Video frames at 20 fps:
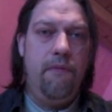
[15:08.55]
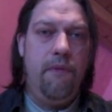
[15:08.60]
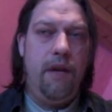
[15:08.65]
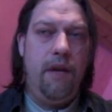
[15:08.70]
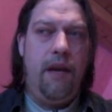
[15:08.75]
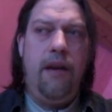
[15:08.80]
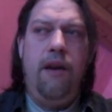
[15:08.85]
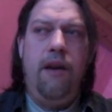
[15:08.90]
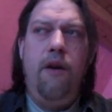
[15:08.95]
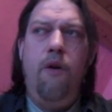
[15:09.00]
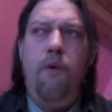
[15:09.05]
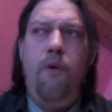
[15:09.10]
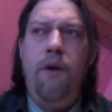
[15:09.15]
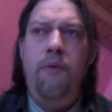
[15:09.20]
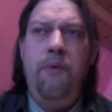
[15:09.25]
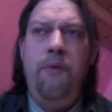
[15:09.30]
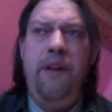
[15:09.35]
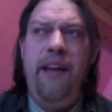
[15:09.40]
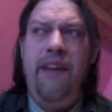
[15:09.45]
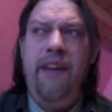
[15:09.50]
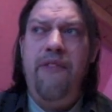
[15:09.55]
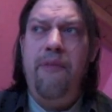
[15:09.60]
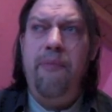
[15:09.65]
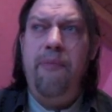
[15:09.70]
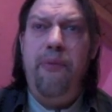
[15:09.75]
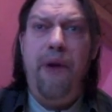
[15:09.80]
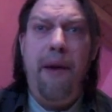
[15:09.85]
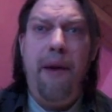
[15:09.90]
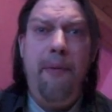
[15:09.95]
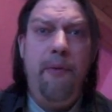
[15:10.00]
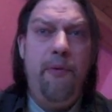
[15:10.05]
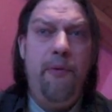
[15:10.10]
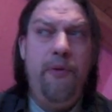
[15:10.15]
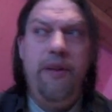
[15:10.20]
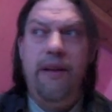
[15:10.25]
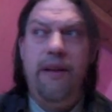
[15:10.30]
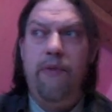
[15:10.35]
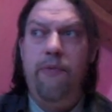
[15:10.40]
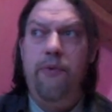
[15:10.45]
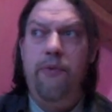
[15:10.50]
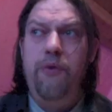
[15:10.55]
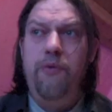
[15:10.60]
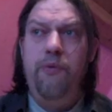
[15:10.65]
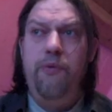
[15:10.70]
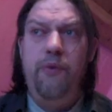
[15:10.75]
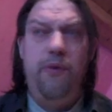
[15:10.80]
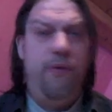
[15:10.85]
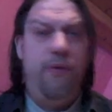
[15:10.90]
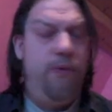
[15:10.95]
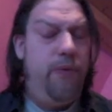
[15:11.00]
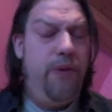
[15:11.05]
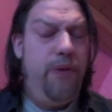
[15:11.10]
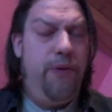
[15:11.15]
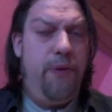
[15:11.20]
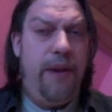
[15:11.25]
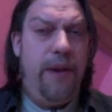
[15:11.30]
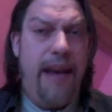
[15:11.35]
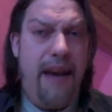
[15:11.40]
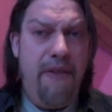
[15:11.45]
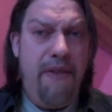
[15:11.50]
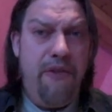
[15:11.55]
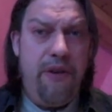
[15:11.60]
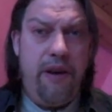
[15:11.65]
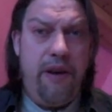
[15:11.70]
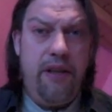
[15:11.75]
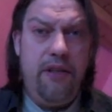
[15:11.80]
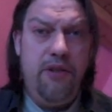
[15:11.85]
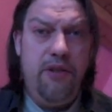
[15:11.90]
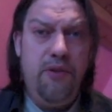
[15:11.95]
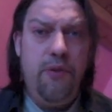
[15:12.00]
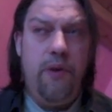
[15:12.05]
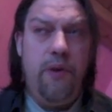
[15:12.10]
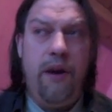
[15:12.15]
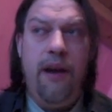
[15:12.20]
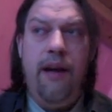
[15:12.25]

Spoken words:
And no one will have a problem with whatever I do.